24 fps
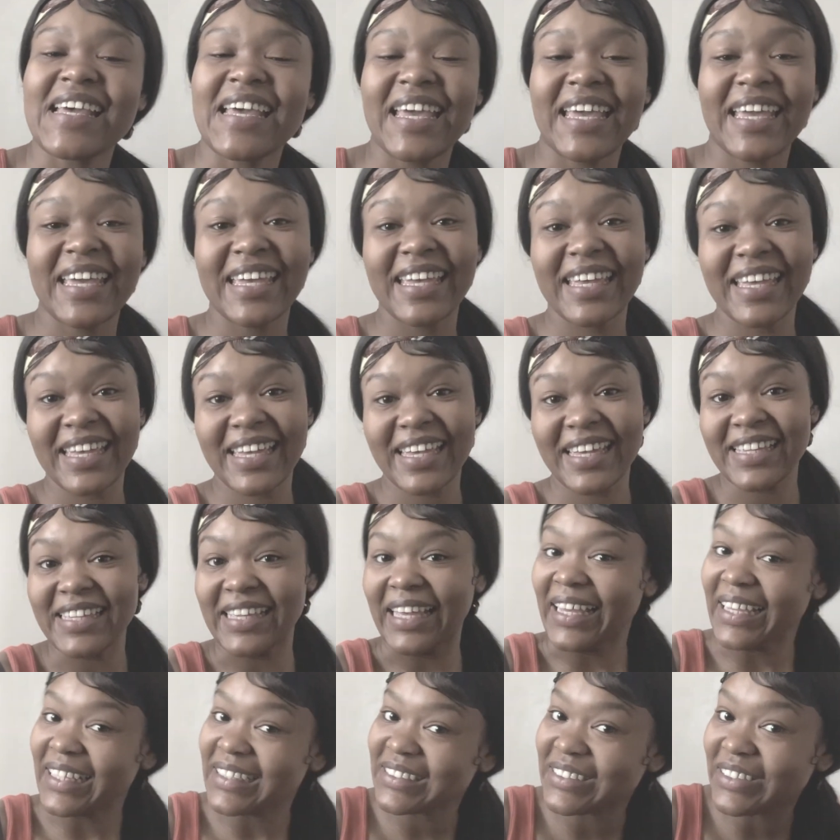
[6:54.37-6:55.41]
and
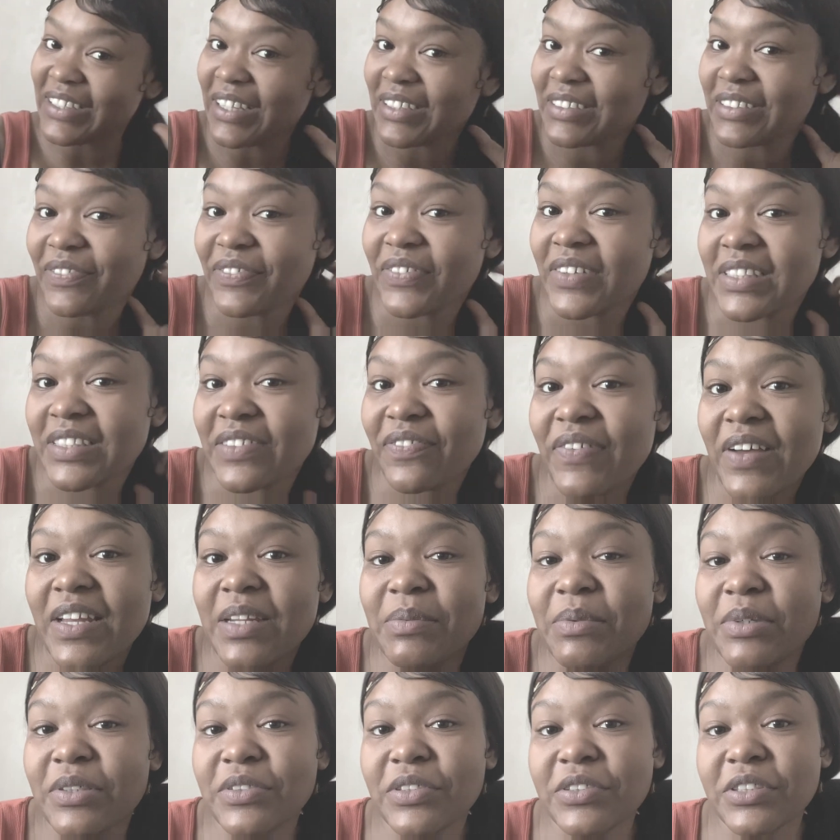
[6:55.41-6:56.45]
yes, y'all, don't forget to follow me
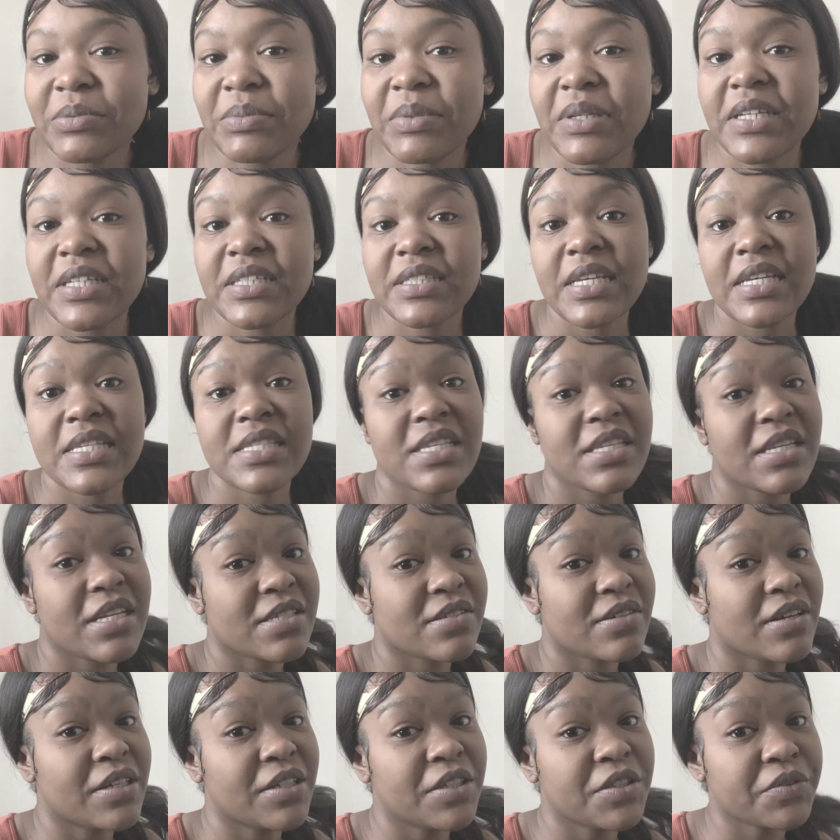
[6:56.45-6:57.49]
on social media. It's at
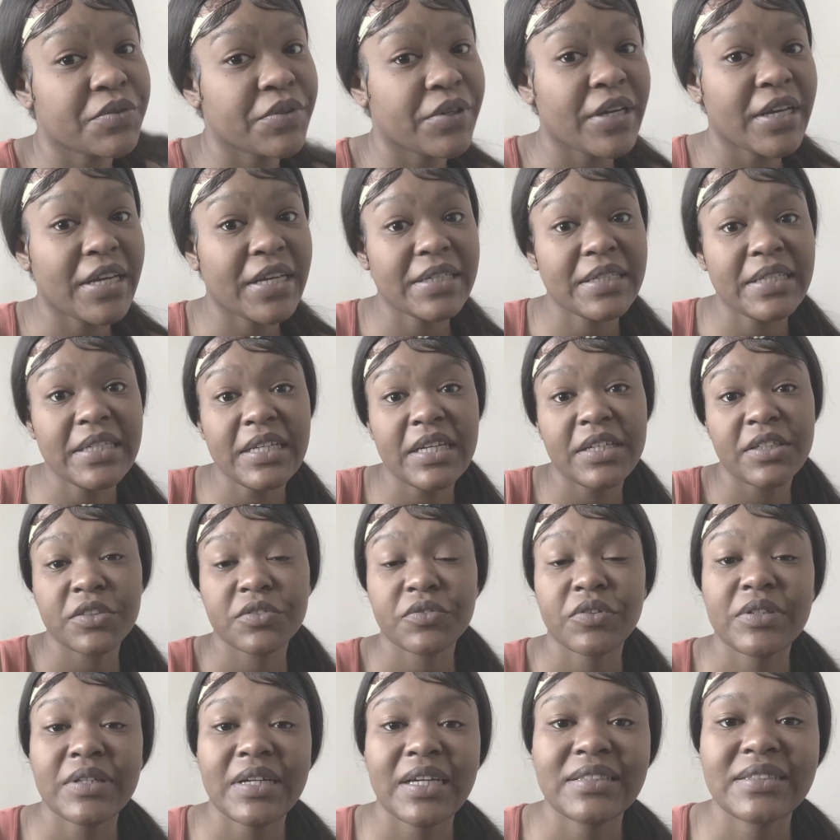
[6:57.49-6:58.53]
Zenas underscore at D
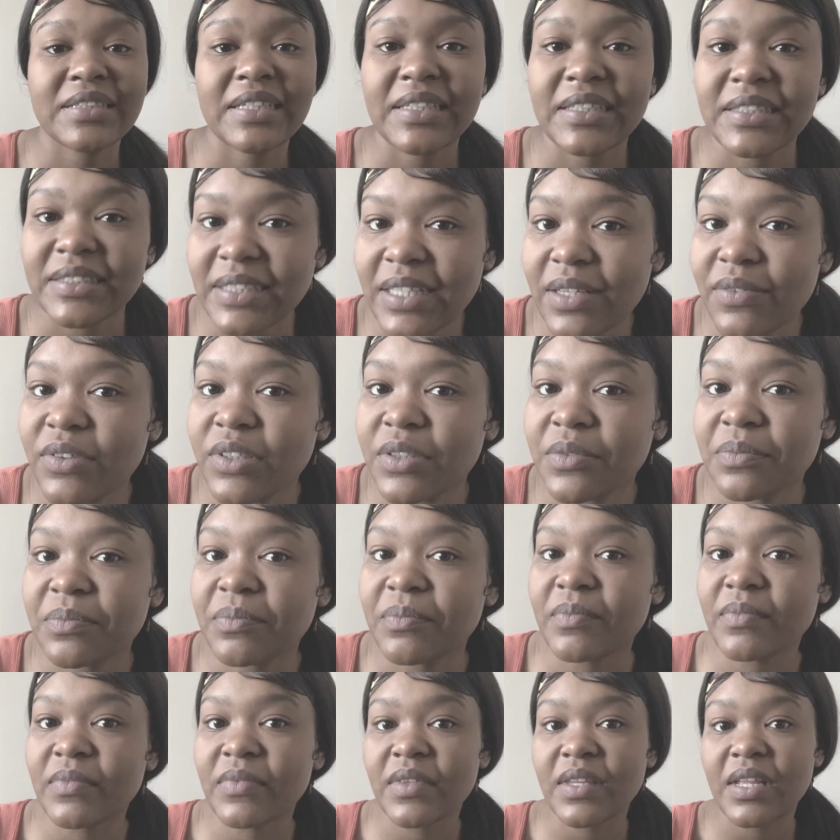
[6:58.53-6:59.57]
underscore 997.
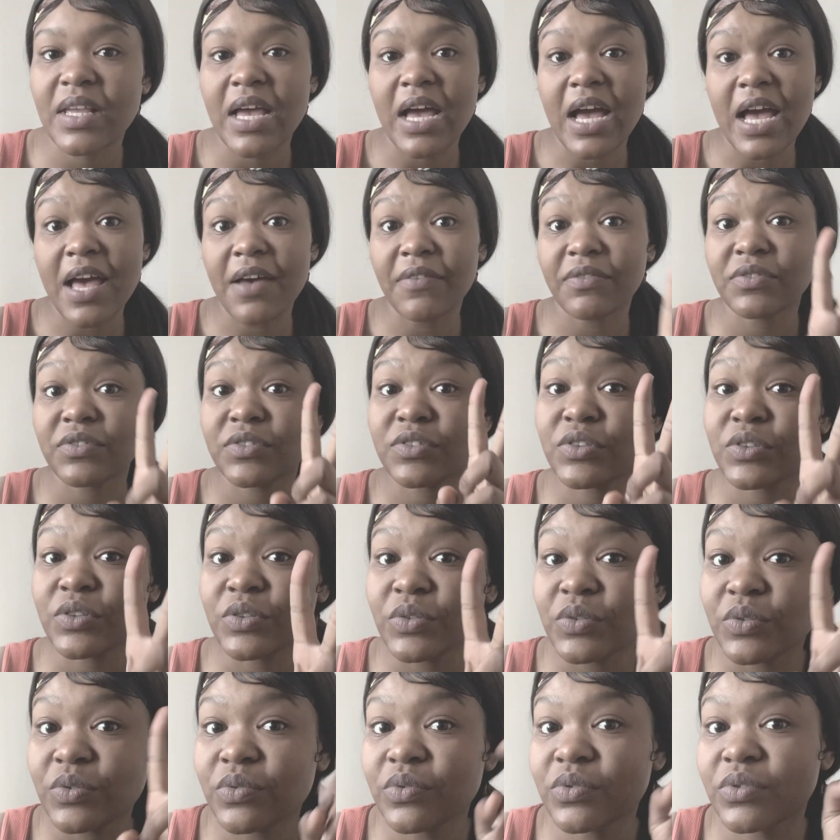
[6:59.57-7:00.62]
I have
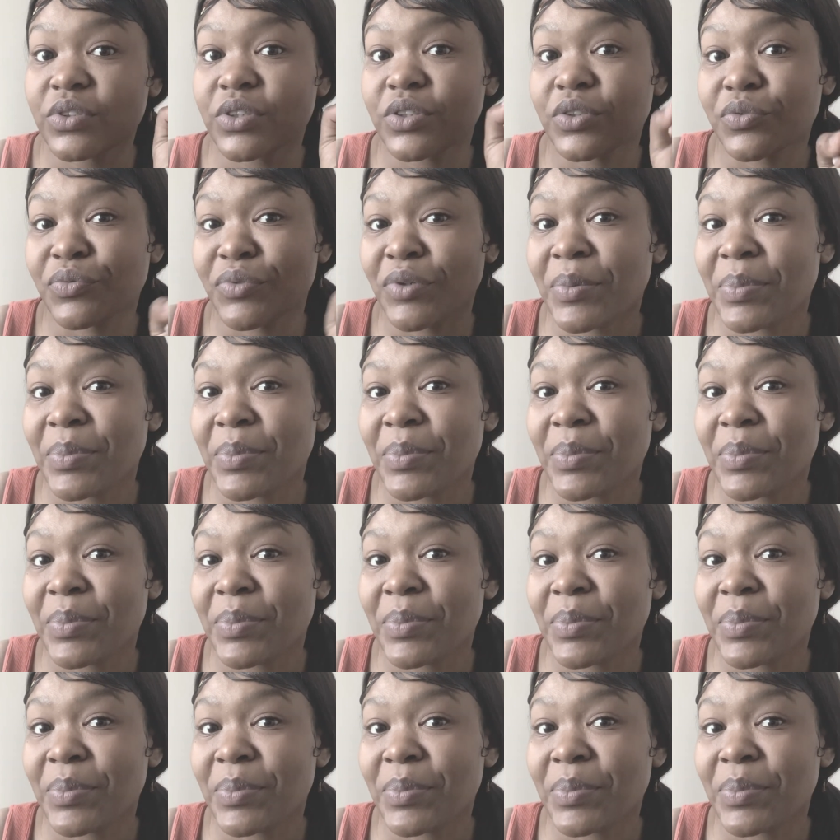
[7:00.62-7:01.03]
two to three